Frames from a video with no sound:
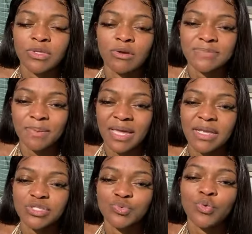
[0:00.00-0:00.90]
Those
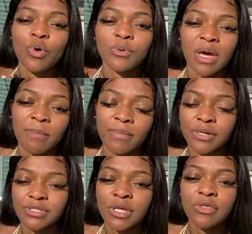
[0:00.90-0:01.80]
planets rule
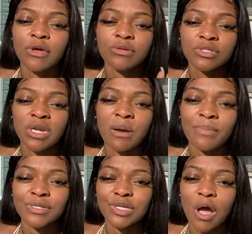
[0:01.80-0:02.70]
numbers. Those
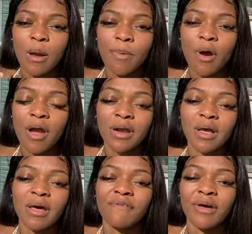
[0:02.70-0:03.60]
numbers are part
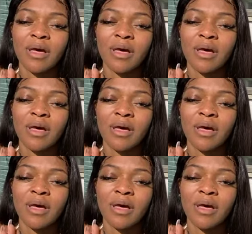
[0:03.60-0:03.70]
of